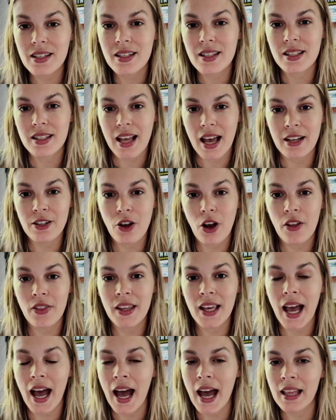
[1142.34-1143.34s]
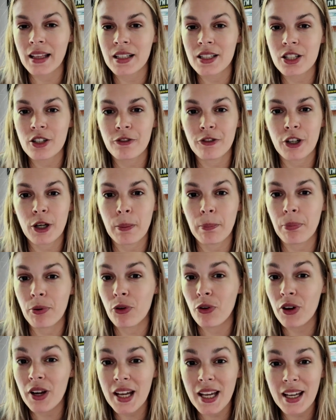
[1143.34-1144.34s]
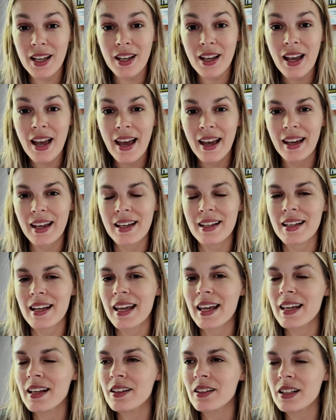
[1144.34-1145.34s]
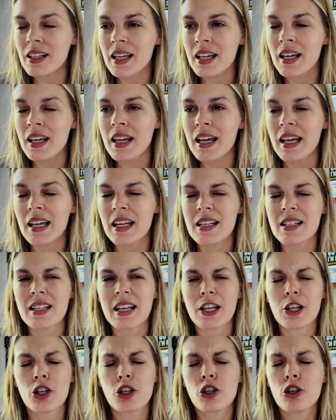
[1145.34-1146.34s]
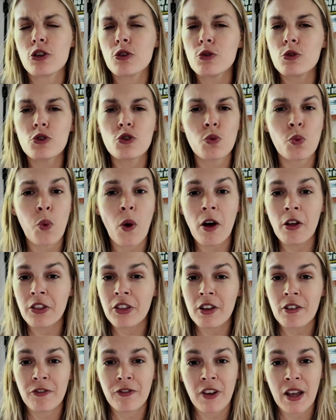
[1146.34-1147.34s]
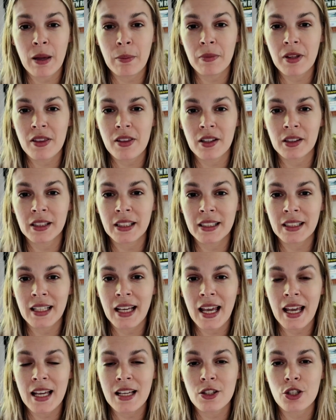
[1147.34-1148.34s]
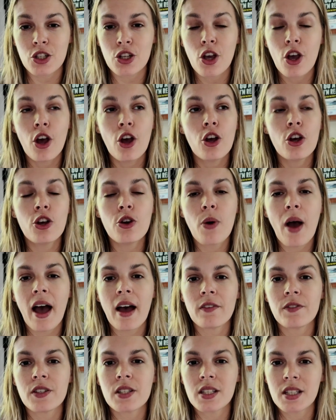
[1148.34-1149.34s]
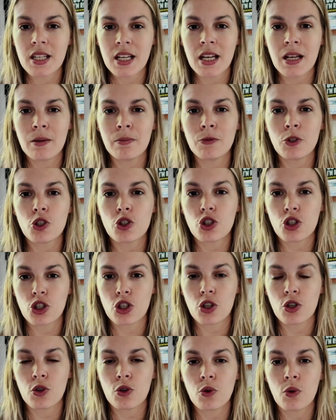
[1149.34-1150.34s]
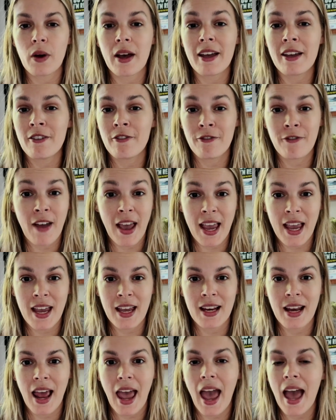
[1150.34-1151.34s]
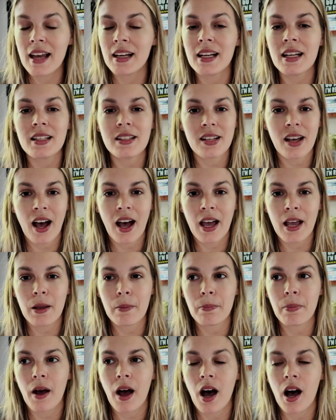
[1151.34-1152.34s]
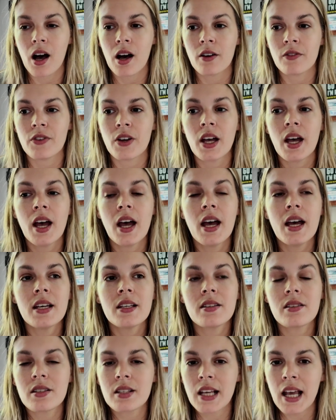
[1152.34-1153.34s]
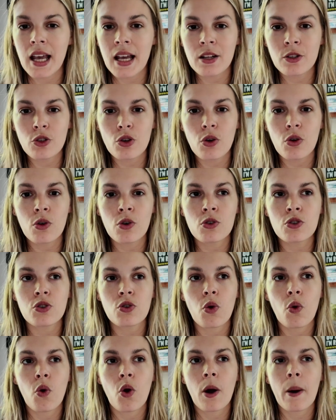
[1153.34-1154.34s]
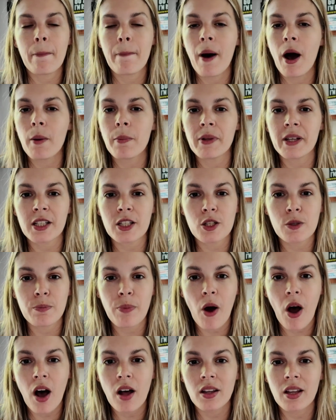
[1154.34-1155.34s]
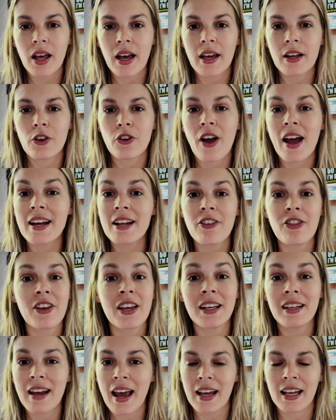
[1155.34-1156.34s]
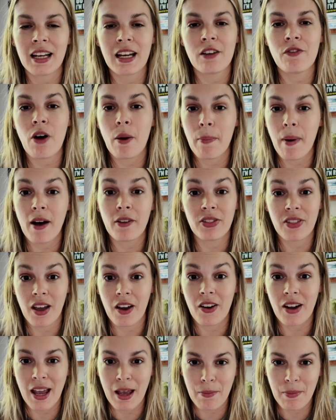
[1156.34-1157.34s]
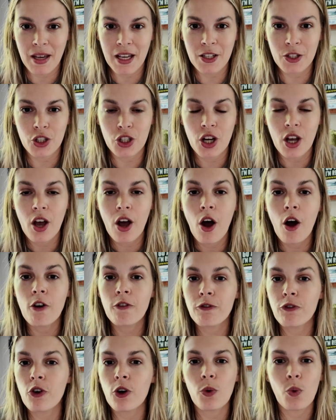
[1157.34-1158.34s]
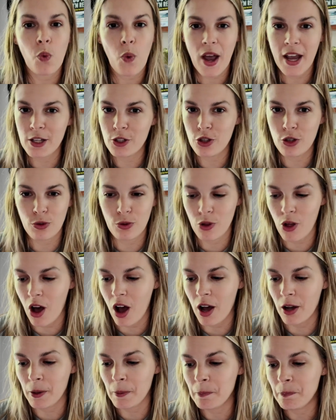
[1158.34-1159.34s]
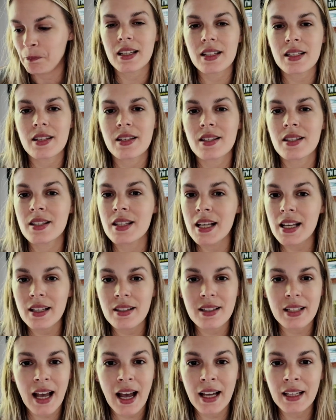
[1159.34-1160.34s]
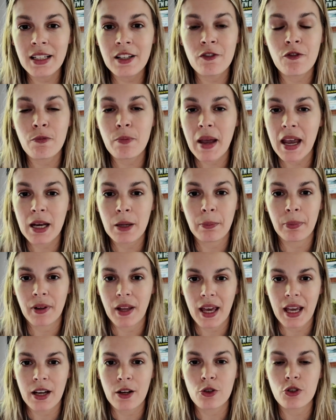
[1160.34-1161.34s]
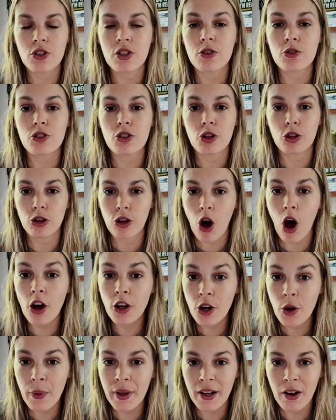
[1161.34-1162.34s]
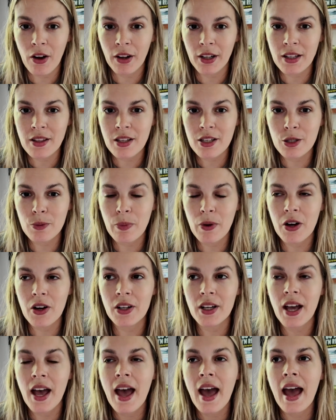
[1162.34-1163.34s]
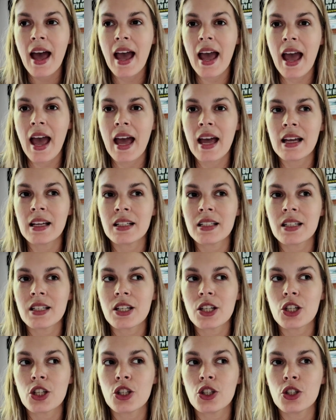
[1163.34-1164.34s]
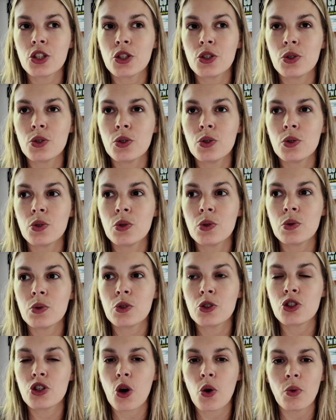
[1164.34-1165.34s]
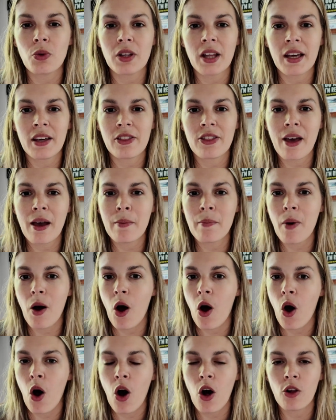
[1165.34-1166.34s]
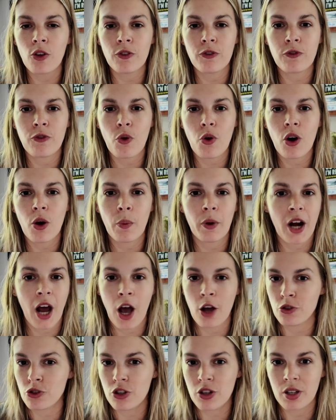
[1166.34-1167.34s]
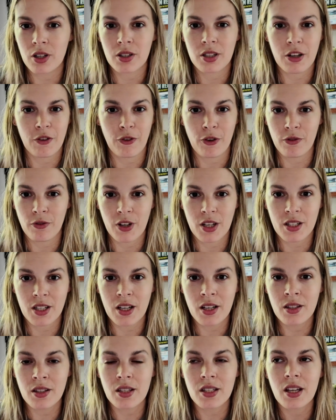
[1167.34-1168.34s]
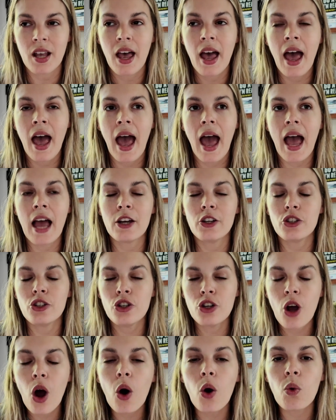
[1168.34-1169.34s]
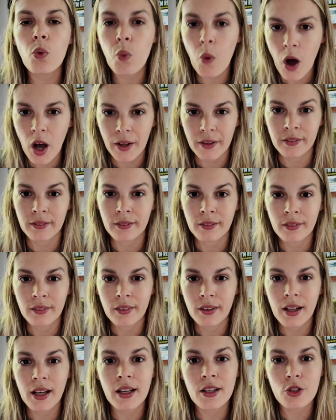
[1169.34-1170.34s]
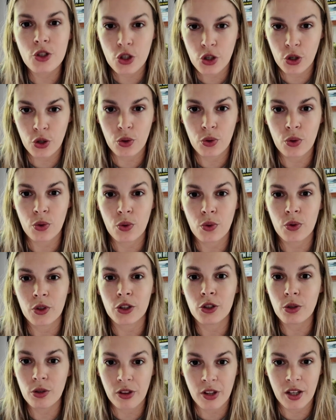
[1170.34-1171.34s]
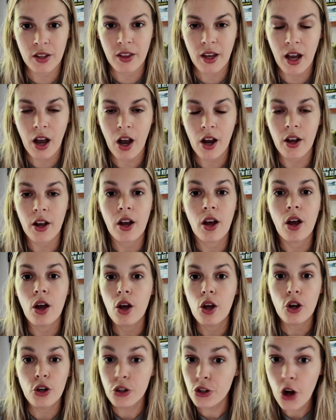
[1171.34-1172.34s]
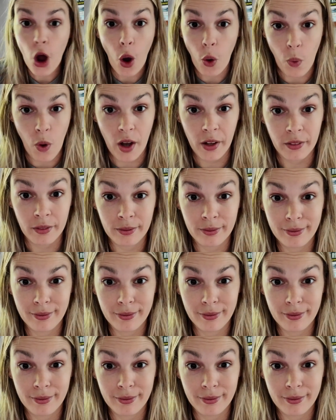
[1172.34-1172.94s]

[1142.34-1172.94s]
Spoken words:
set on the island of Capri in Italy. It is a huge wealthy family, the Lingates, who have seemed to evade any type of scandals or public spotlight or anything negative about their image for way too long. 6 kind of main players. So there's a lot going on in this book, and you don't like them all for 100 different reasons, and no one is who you think they are. No one.